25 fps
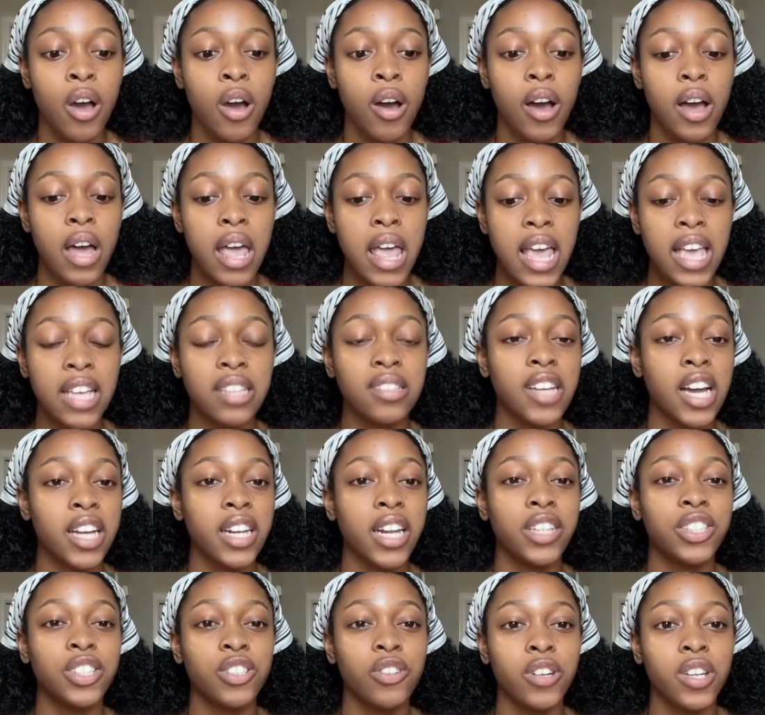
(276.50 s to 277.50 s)
is not
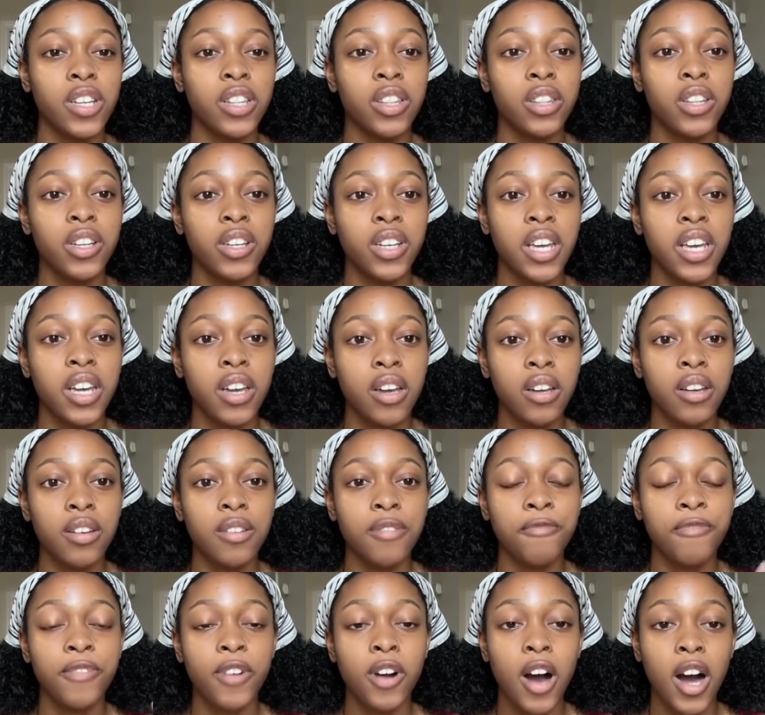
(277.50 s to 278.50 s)
necessarily looking
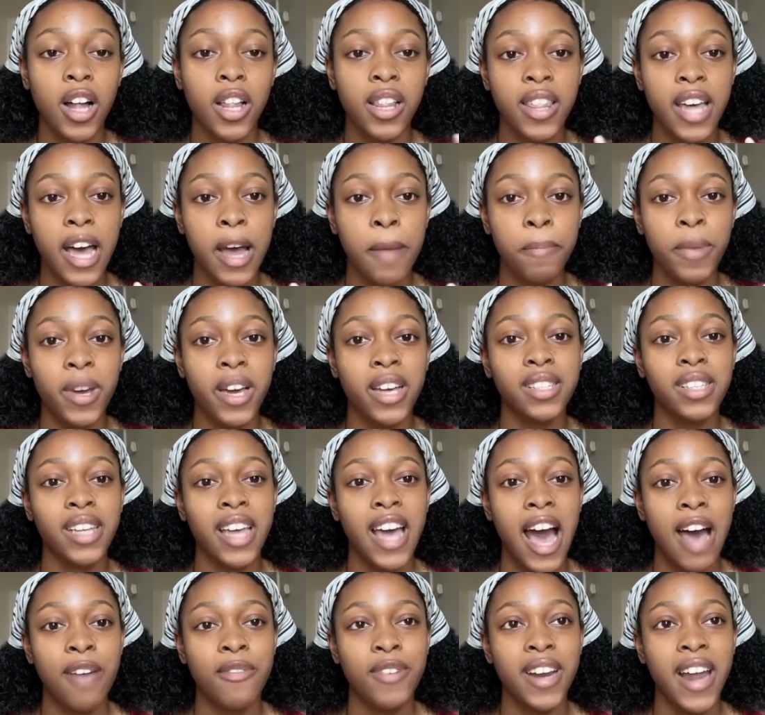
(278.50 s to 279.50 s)
for all of that because they
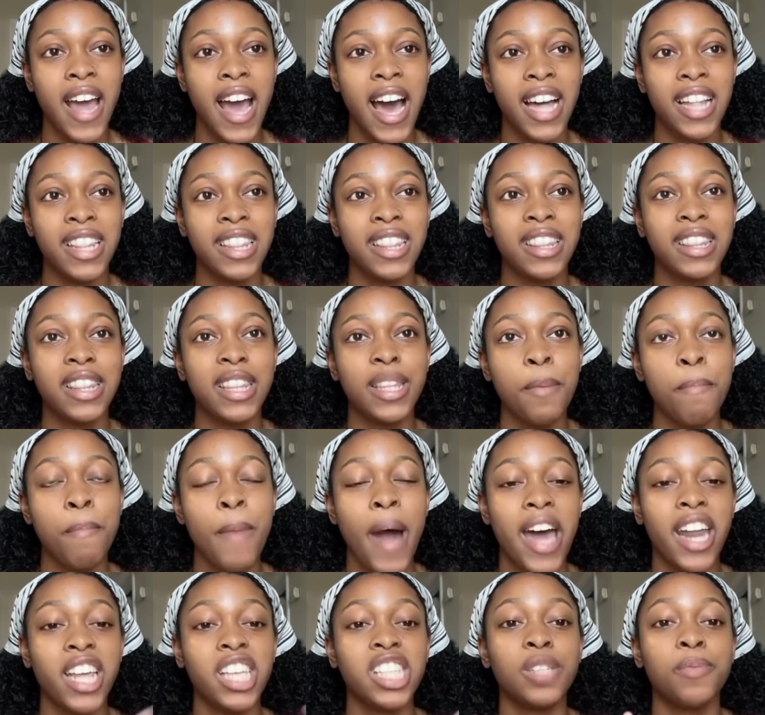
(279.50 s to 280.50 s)
haven't had the
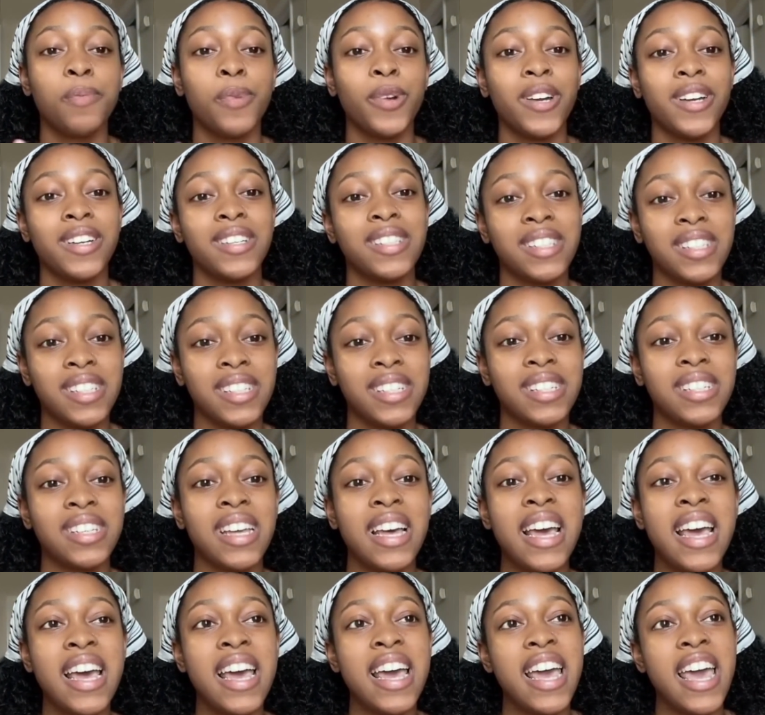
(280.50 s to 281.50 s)
bad experiences
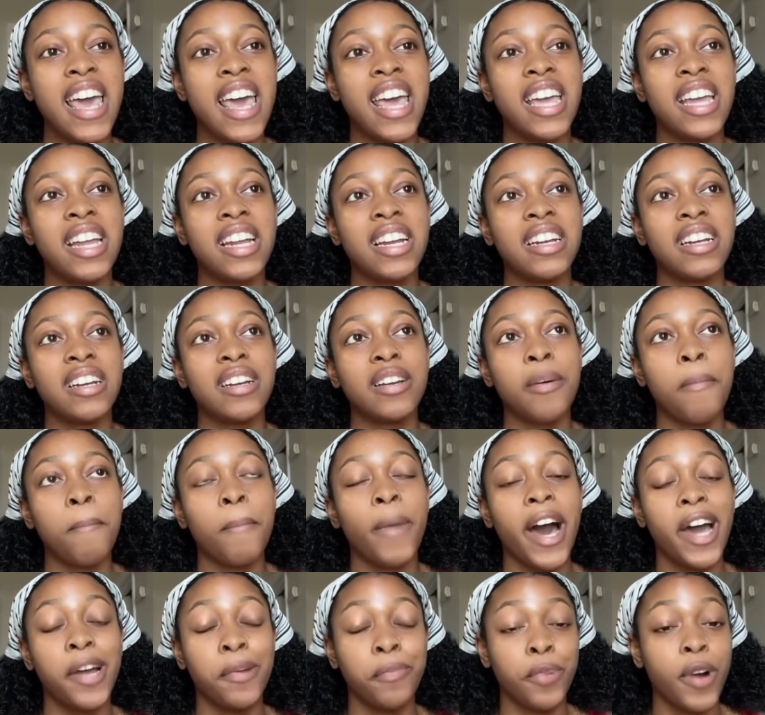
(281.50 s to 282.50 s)
in
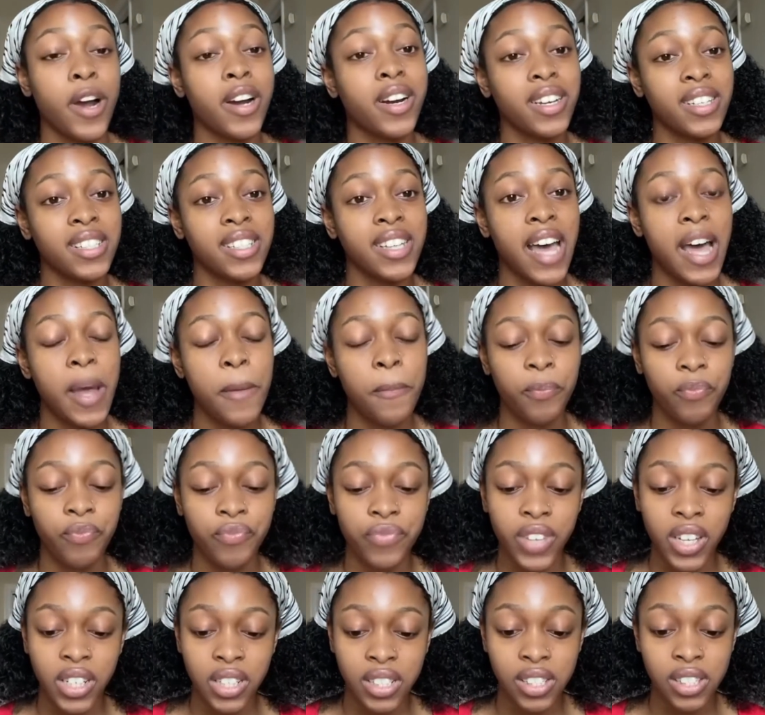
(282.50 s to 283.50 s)
buying products yet
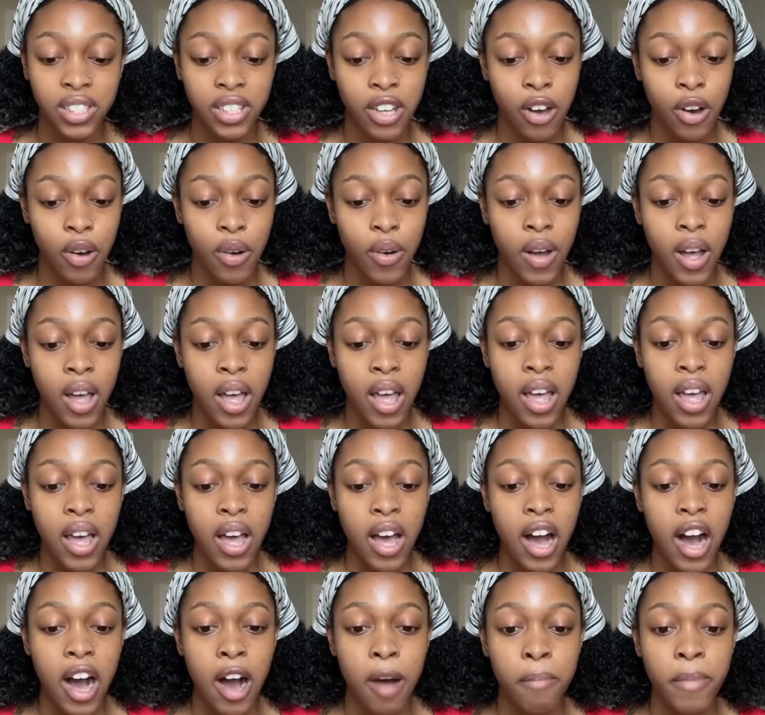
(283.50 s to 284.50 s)
so
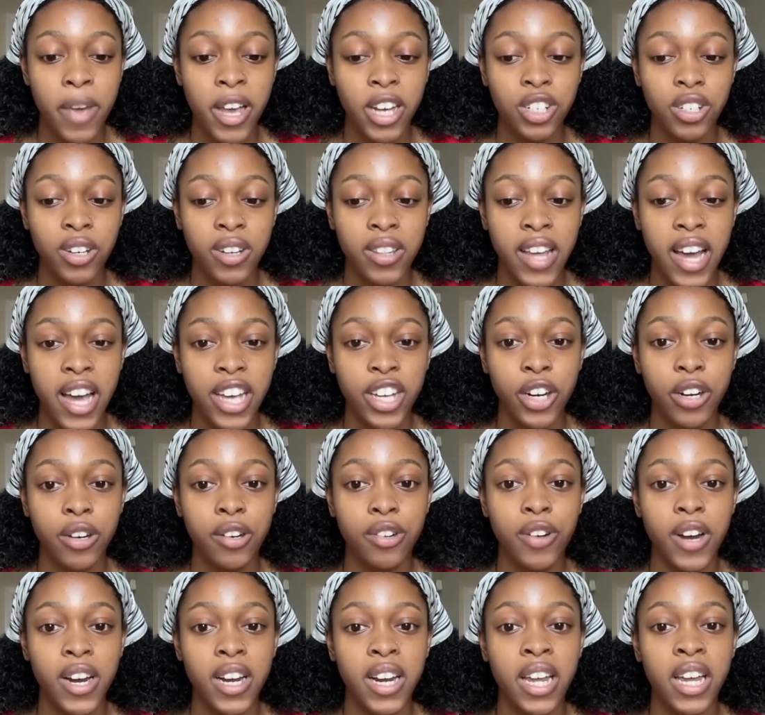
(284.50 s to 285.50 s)
uh, make sure that you're
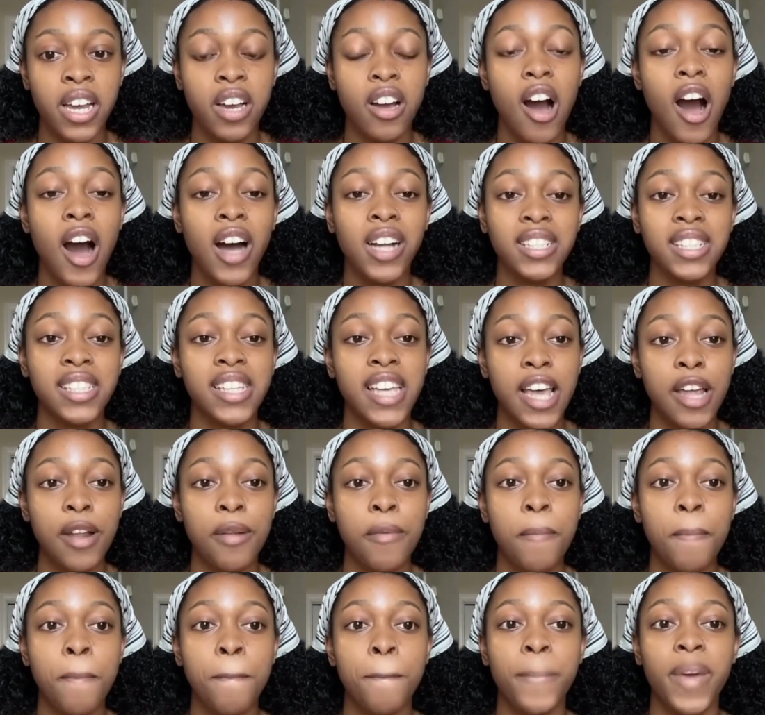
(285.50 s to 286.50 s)
creating content
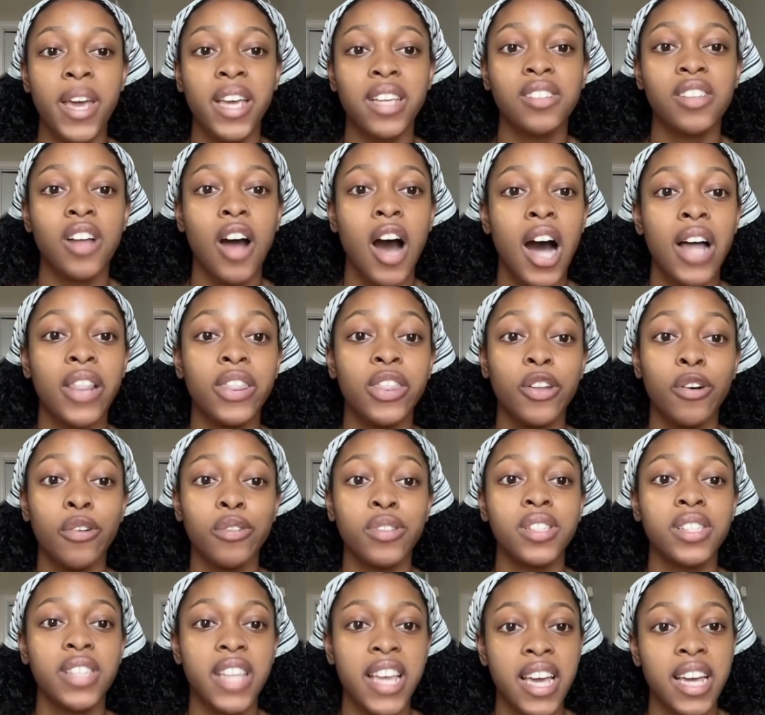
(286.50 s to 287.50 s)
based on
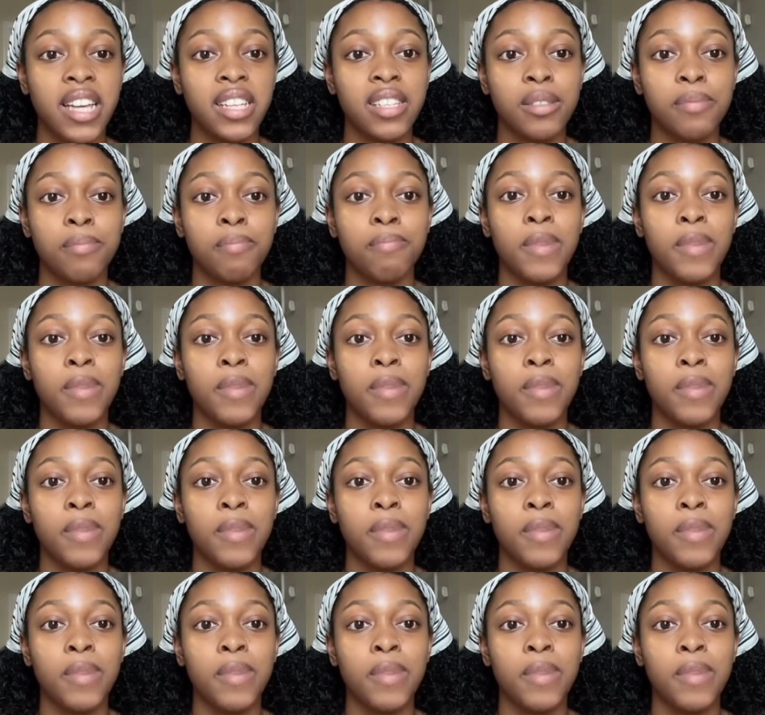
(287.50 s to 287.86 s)
those things.